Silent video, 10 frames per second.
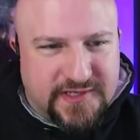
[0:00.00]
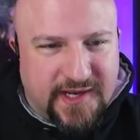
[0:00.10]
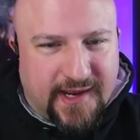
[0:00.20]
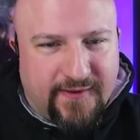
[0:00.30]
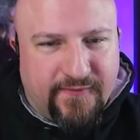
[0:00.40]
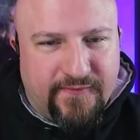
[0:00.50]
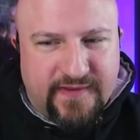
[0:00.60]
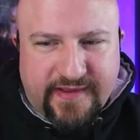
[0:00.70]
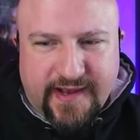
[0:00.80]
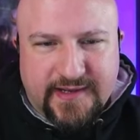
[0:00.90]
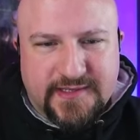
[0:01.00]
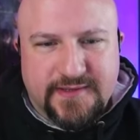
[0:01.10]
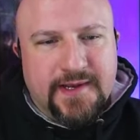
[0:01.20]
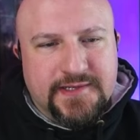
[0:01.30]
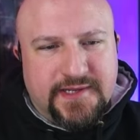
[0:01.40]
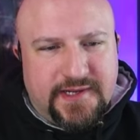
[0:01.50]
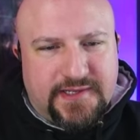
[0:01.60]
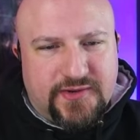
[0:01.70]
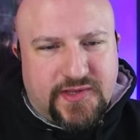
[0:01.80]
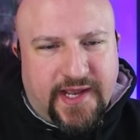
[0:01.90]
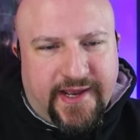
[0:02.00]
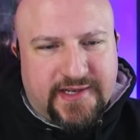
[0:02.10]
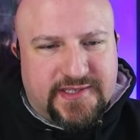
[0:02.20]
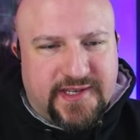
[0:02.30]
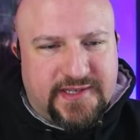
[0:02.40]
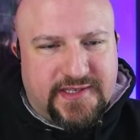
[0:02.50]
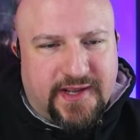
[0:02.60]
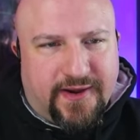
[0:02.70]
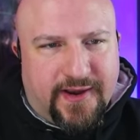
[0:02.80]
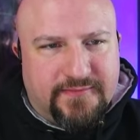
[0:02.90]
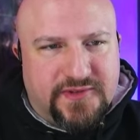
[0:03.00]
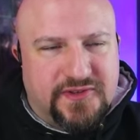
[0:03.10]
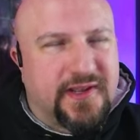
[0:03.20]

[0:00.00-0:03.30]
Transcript: she have? 6. She needs to attack 6 times.